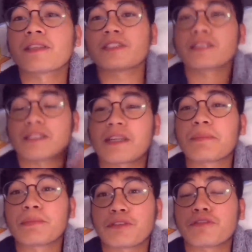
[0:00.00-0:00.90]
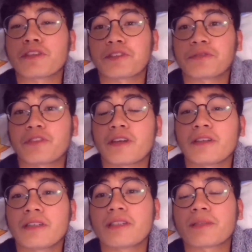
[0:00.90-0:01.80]
This is gonna be my first
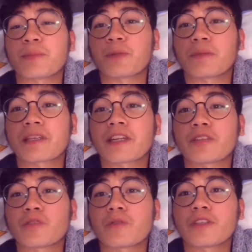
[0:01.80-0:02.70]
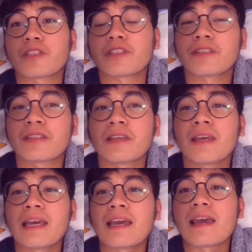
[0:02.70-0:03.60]
vlog. It's about my graduation
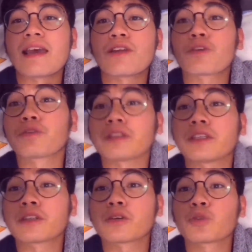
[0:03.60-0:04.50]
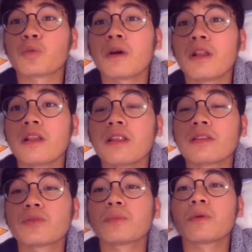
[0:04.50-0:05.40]
and hopefully it goes well
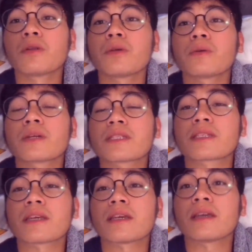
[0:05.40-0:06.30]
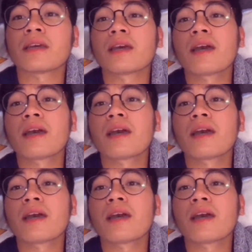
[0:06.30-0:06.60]
tomorrow because uh,